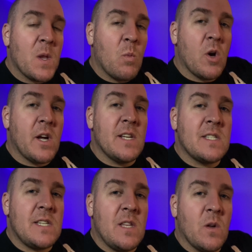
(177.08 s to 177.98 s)
we're going to
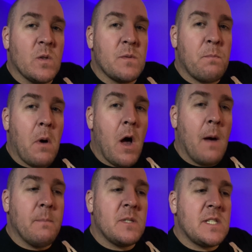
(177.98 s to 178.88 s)
see those
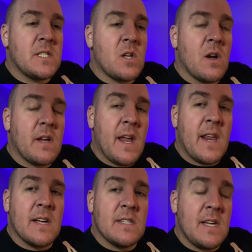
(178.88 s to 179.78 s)
pumps start
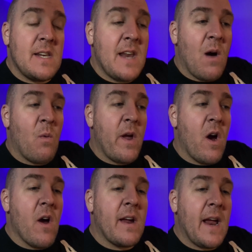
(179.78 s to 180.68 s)
getting us in. Now, we
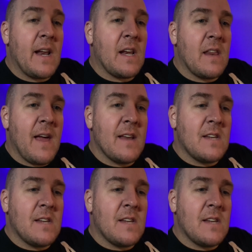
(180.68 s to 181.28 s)
are getting to that